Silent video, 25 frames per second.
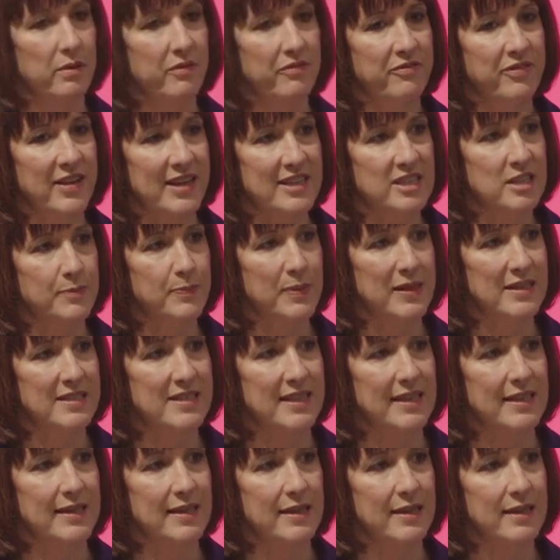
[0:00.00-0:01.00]
But
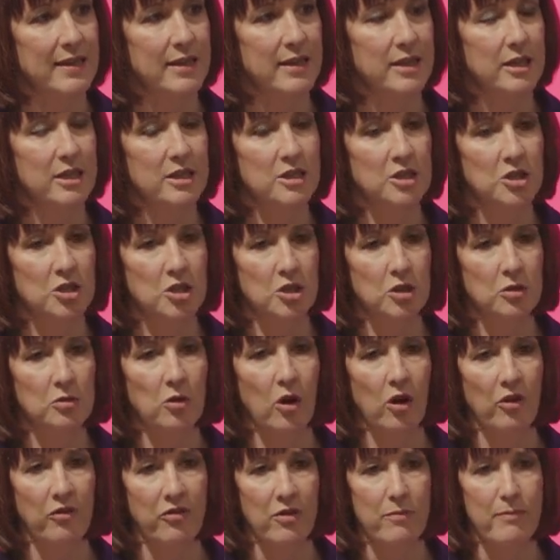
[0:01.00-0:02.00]
flexibility is
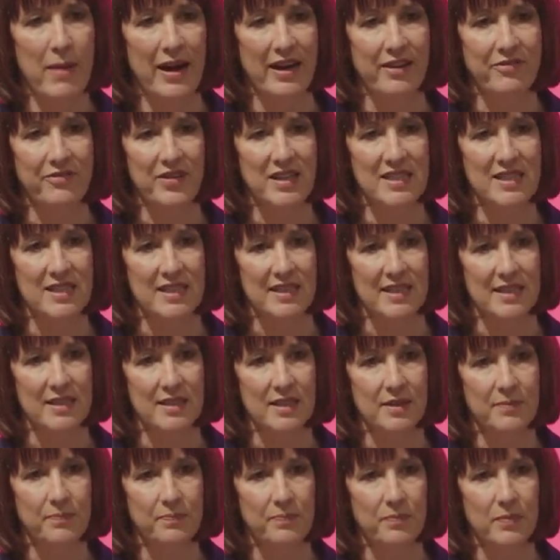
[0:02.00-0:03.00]
too often
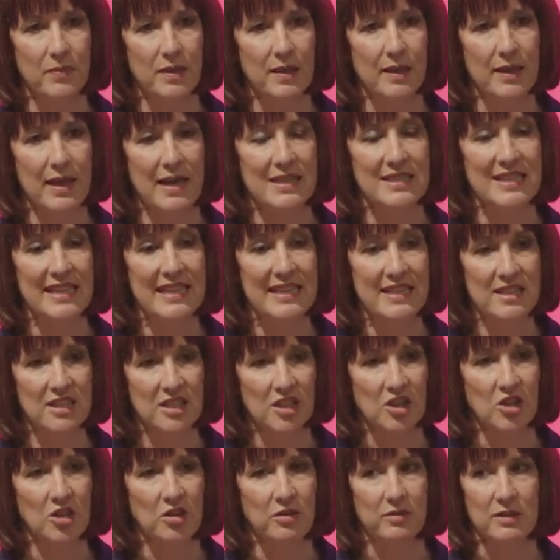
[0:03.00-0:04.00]
manifested as
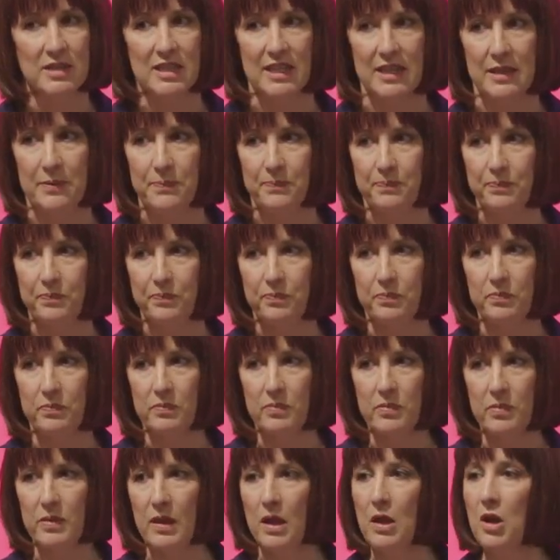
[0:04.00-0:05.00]
insecurity,
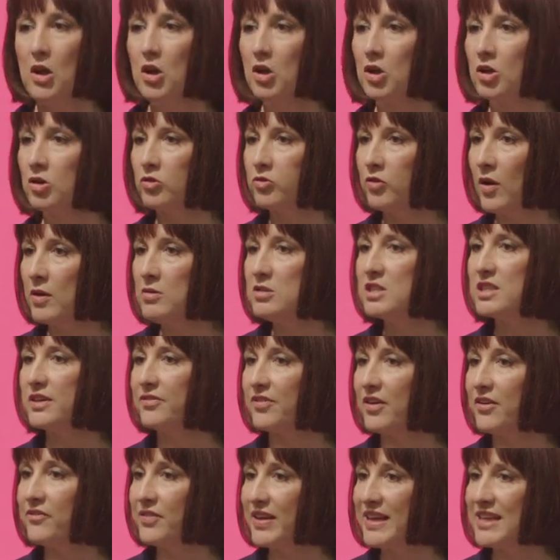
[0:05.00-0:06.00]

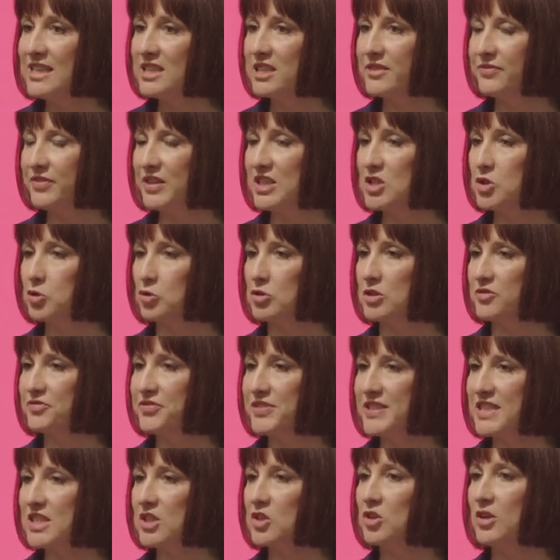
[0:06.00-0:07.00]
corrosive of individuals'
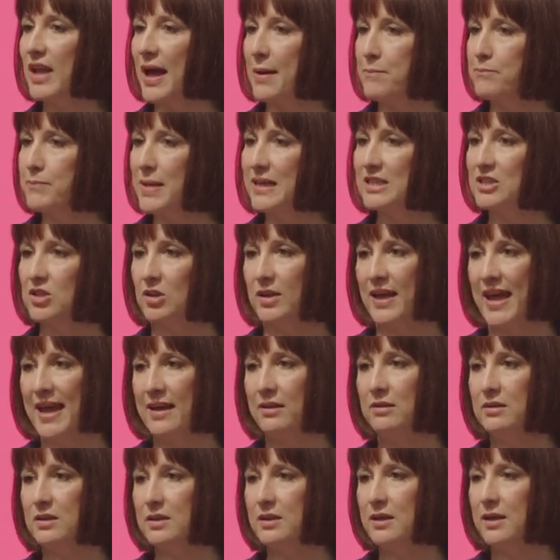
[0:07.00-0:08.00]
physical and mental
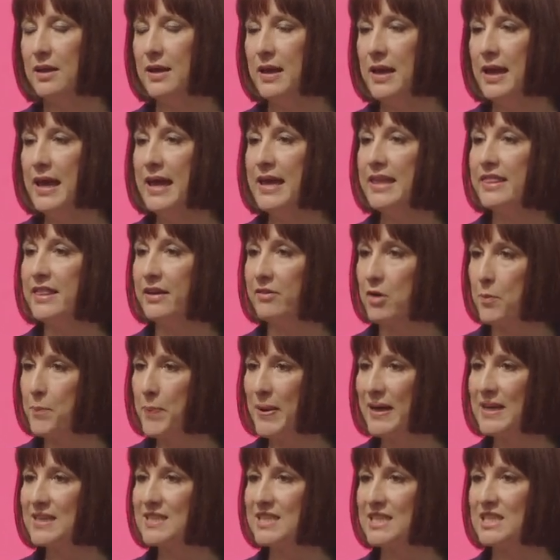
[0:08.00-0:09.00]
health, their
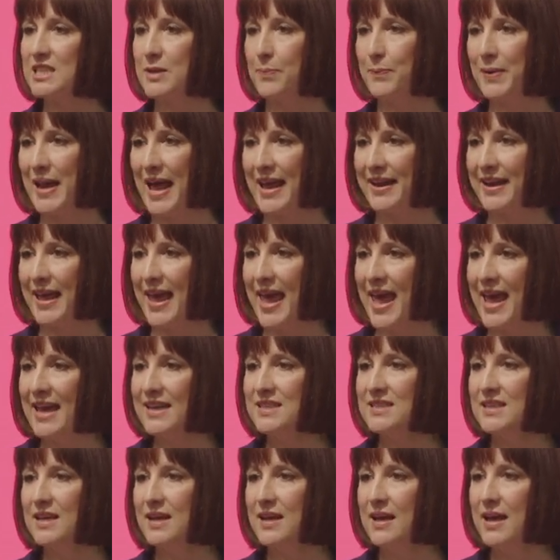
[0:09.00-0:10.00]
ability to plan
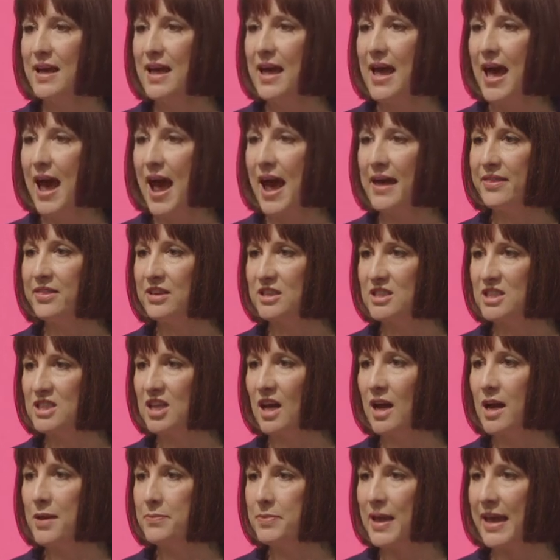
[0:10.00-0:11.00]
ahead, and the
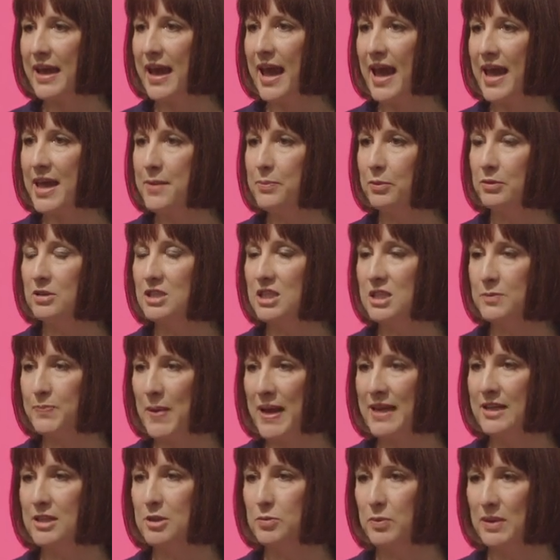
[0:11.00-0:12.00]
time they are able to
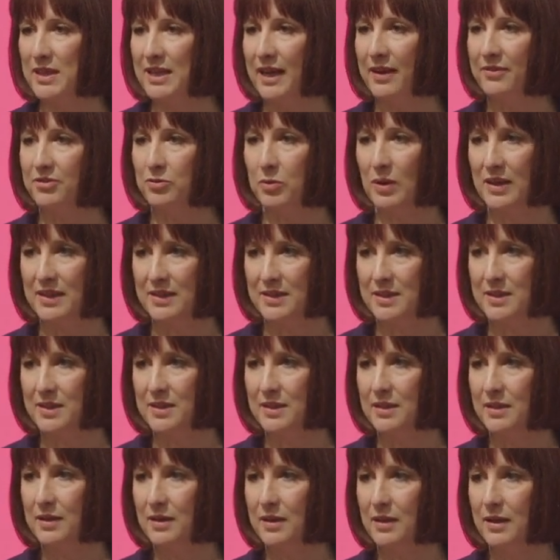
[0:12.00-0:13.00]
spend with loved
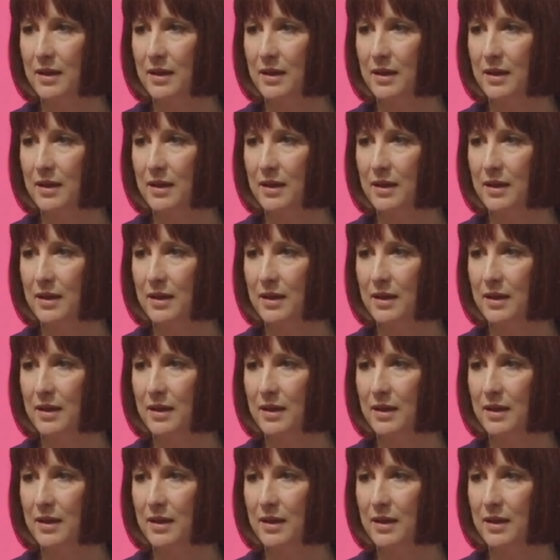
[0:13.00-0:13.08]
ones.